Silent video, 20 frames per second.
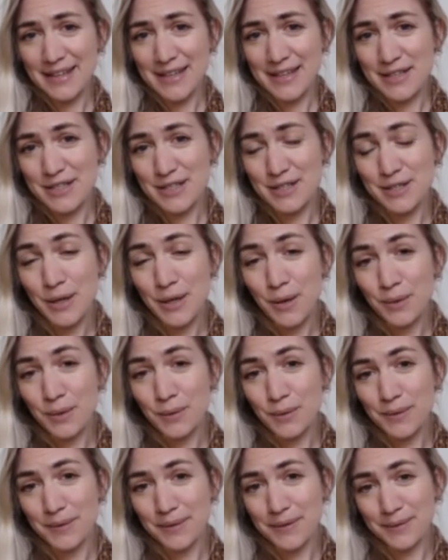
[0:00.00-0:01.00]

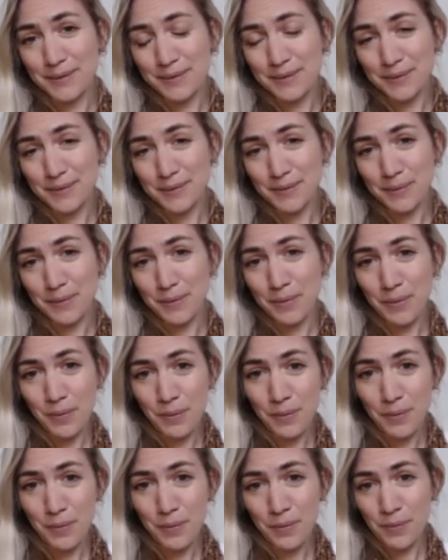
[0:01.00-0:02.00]
So
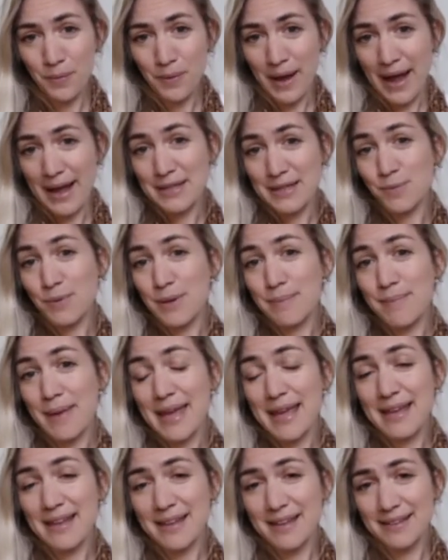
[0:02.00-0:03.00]
as we
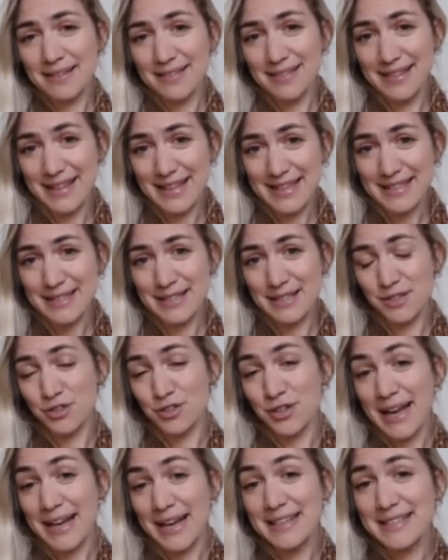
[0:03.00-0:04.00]
make this
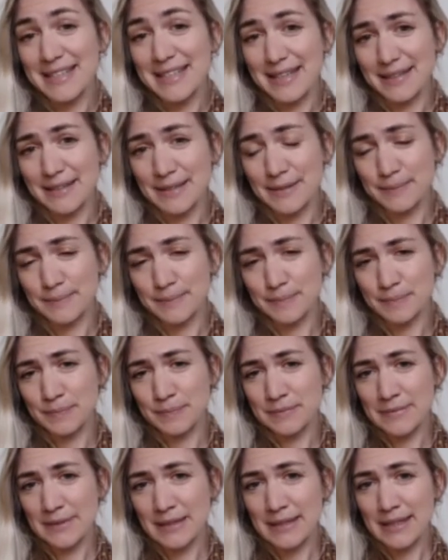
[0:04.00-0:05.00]
transit,
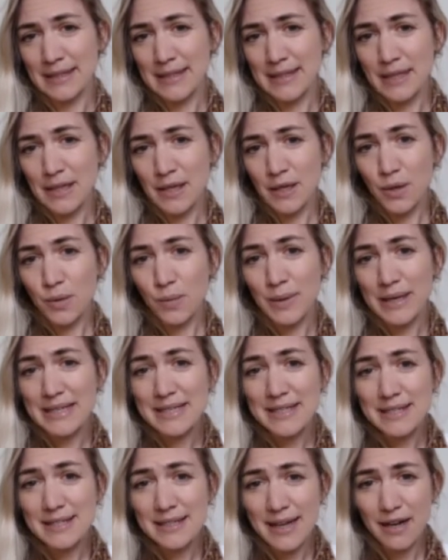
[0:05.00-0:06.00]
we
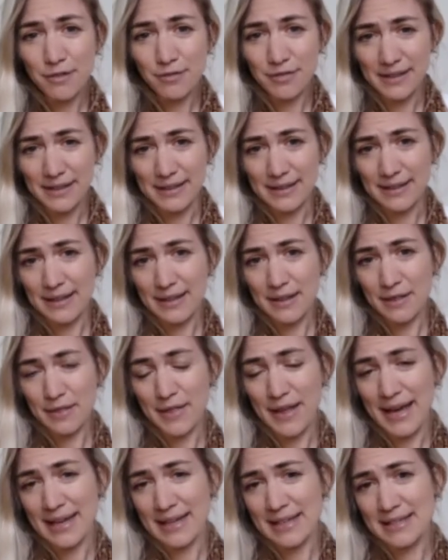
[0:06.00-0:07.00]
discover
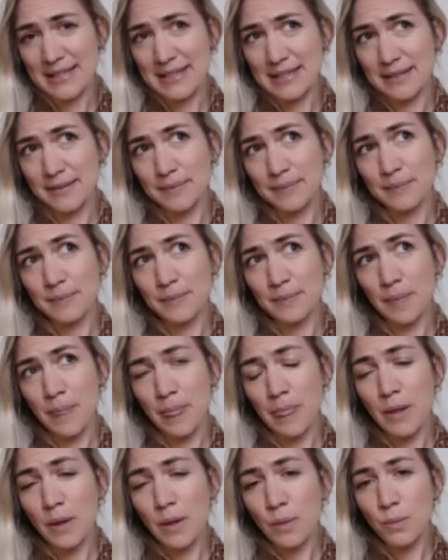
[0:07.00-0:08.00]
that
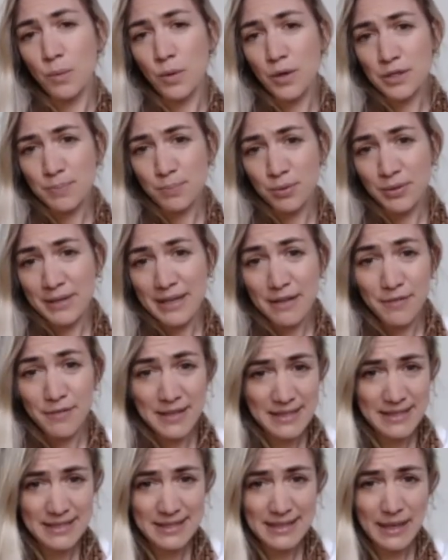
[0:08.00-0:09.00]
what
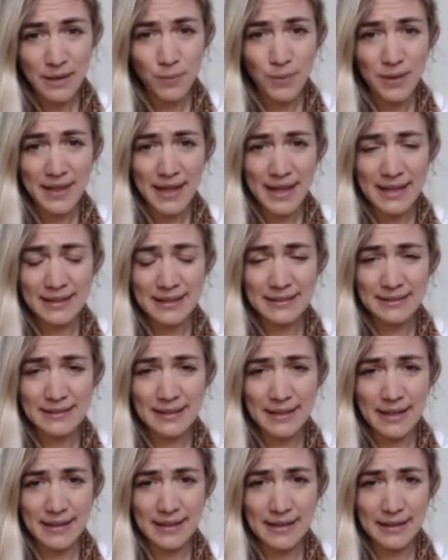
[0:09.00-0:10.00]
previously within
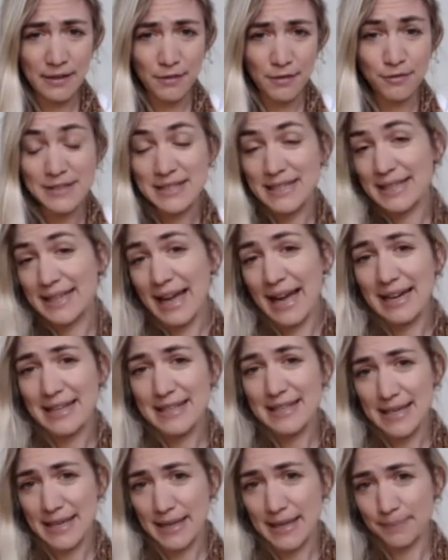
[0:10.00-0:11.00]

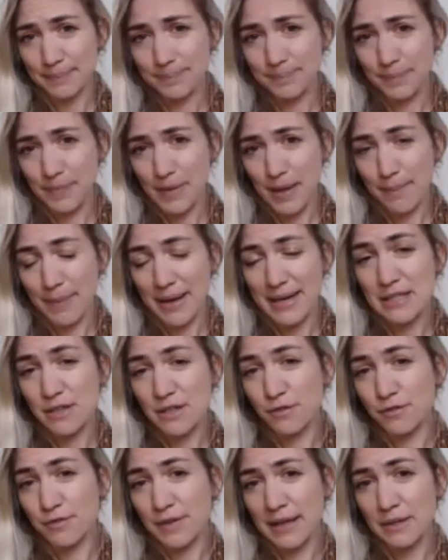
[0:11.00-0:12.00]
physicality might have
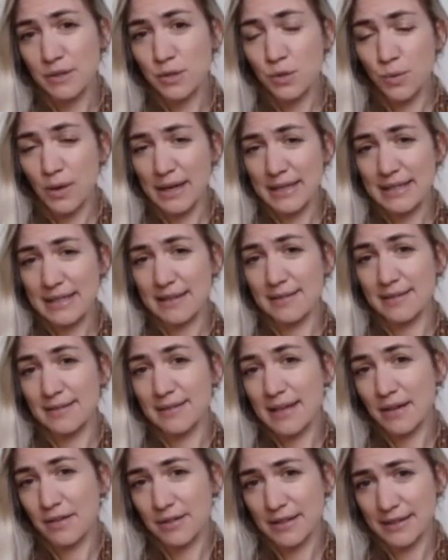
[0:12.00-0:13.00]
felt quite
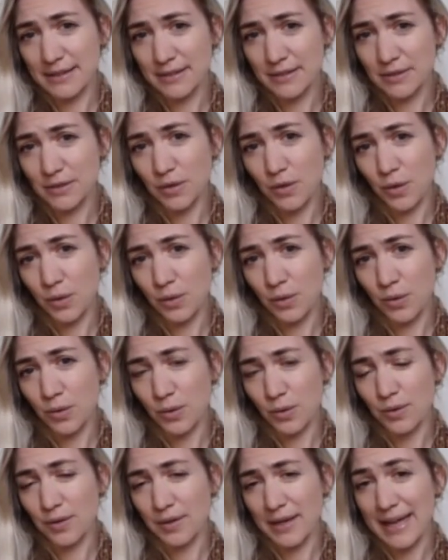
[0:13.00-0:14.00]
ethereal
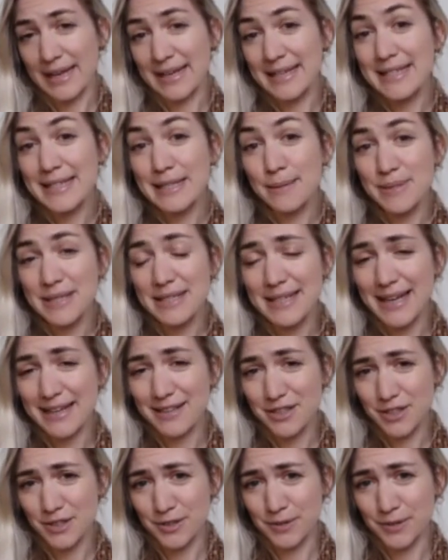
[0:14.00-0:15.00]
or
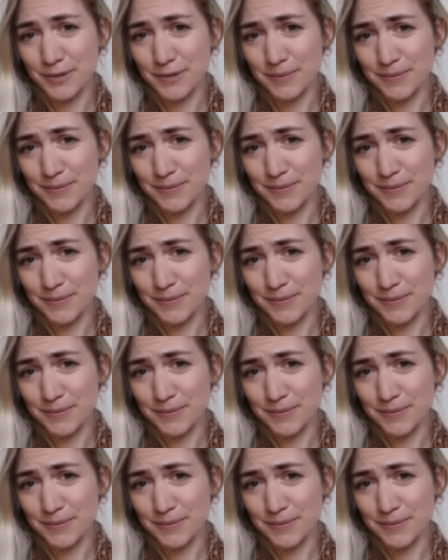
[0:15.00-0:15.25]
insubstantial,